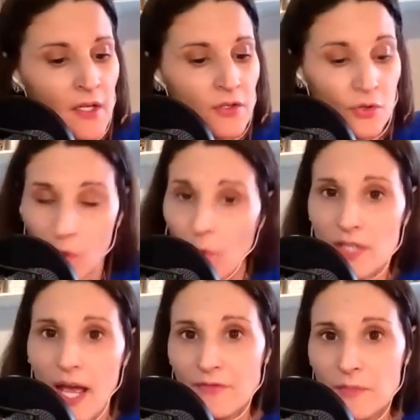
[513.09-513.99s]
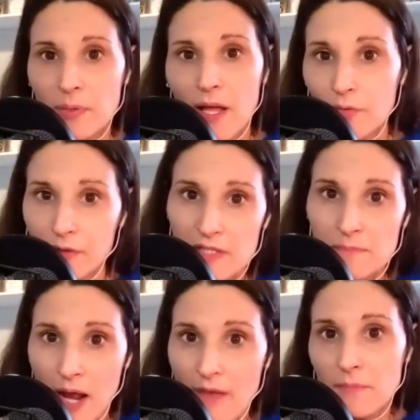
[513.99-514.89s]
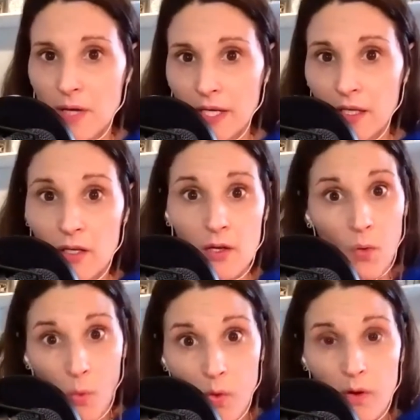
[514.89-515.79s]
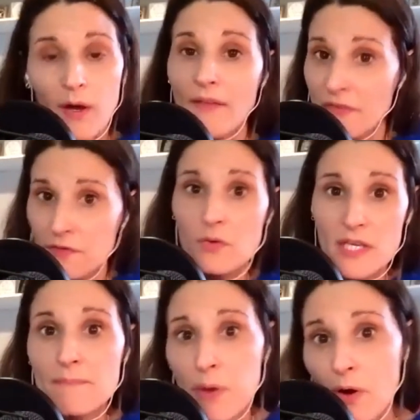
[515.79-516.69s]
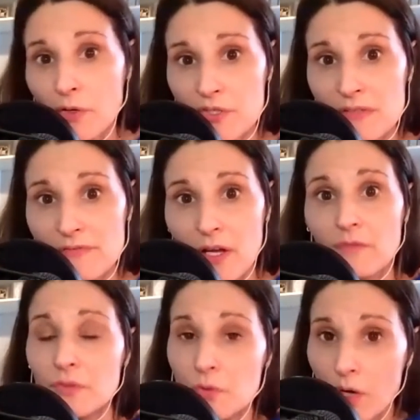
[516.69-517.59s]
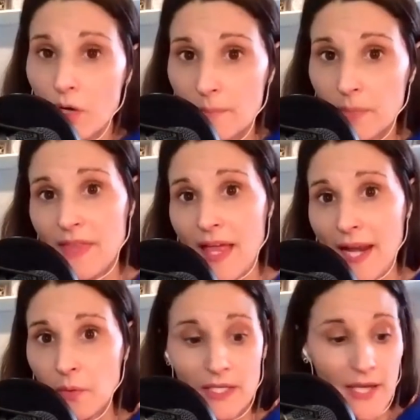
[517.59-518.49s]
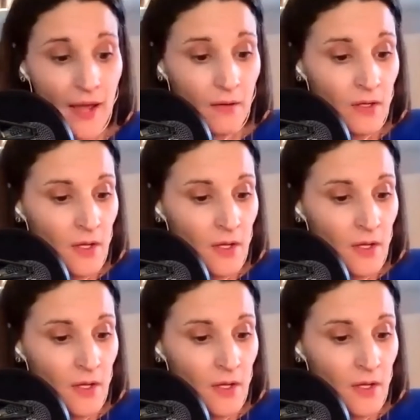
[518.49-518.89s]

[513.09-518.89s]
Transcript: you're going to have to probably raise private money or have a few key partners involved who are going to put that equity down.